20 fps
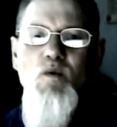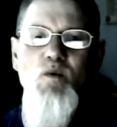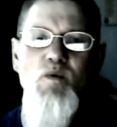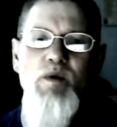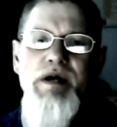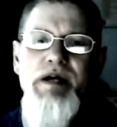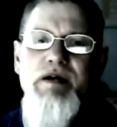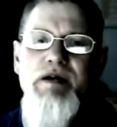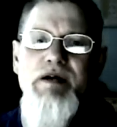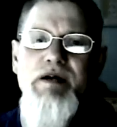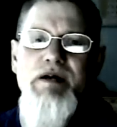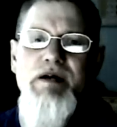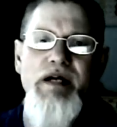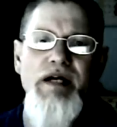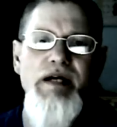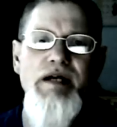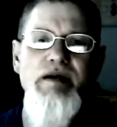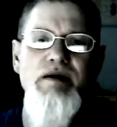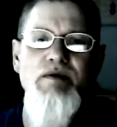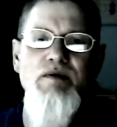we
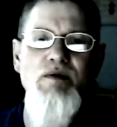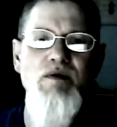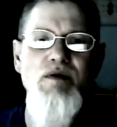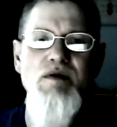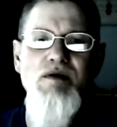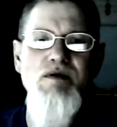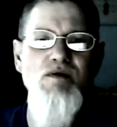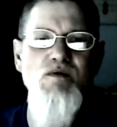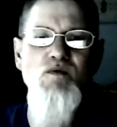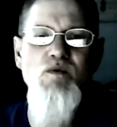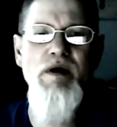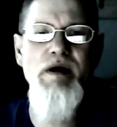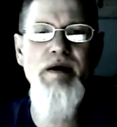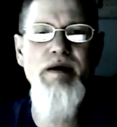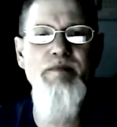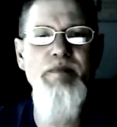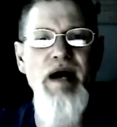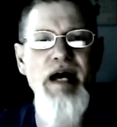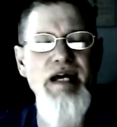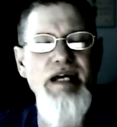we
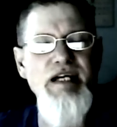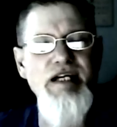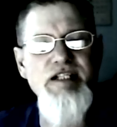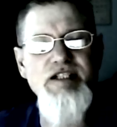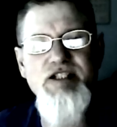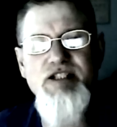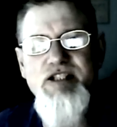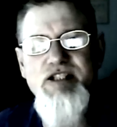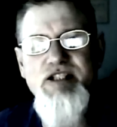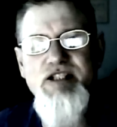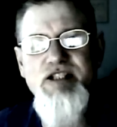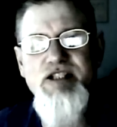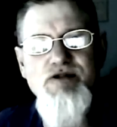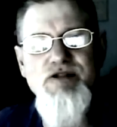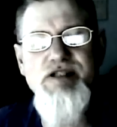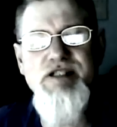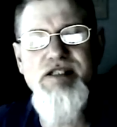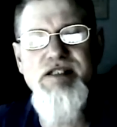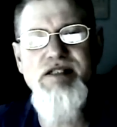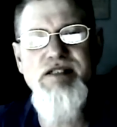we make
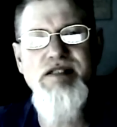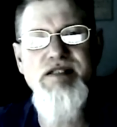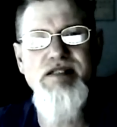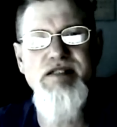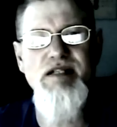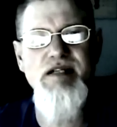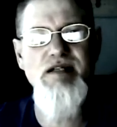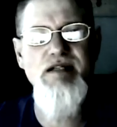excuses,